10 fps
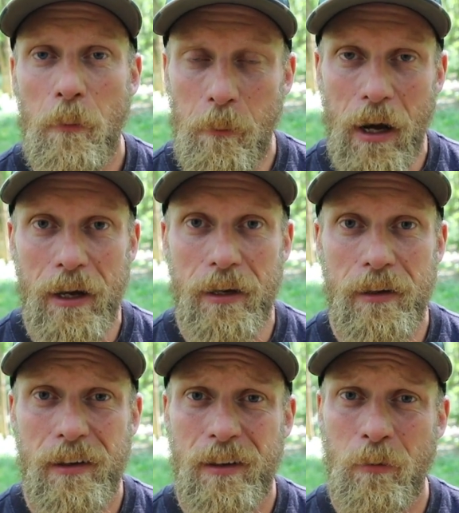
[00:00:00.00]
But
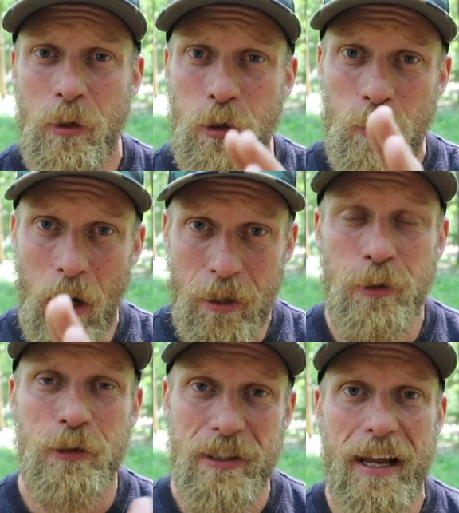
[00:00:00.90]
when you
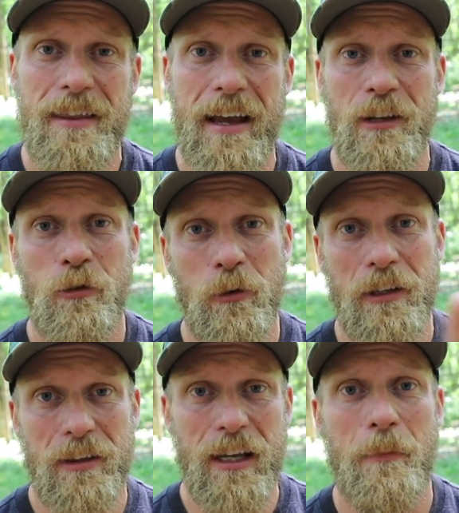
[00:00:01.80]
understand that and you
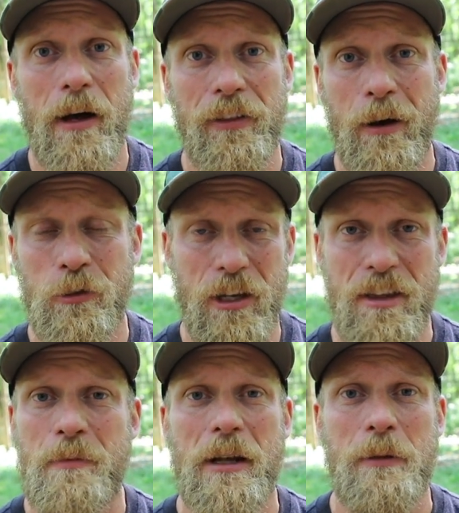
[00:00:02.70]
really think about that, which I
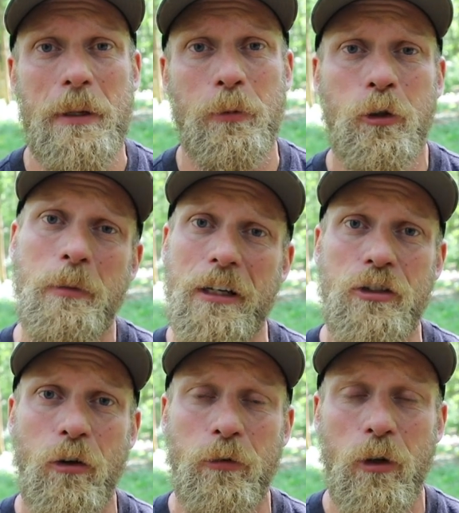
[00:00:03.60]
think many people do, but
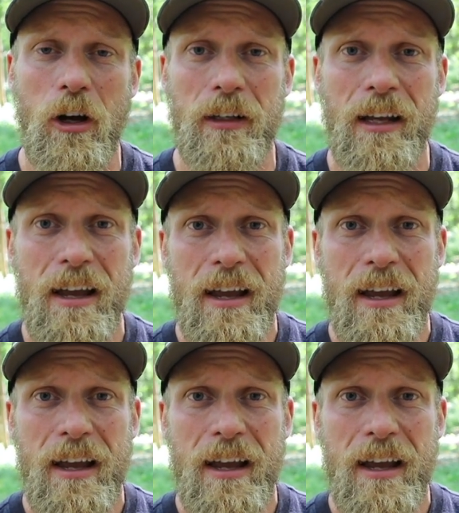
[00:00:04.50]
it's overlooked,